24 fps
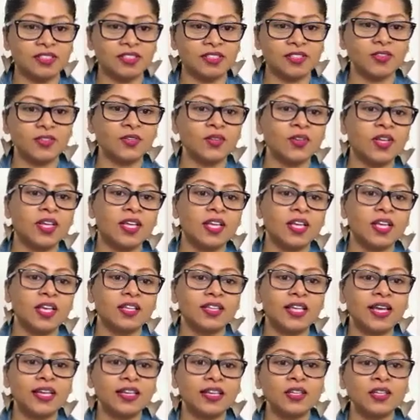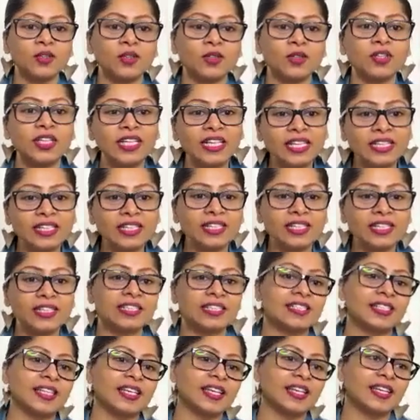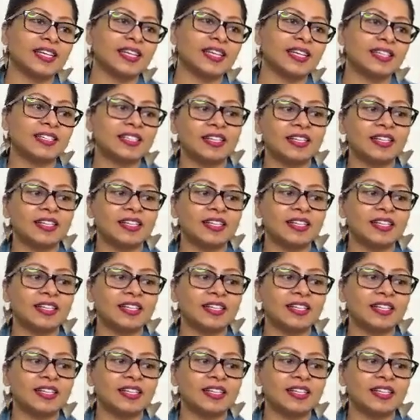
that uniqueness and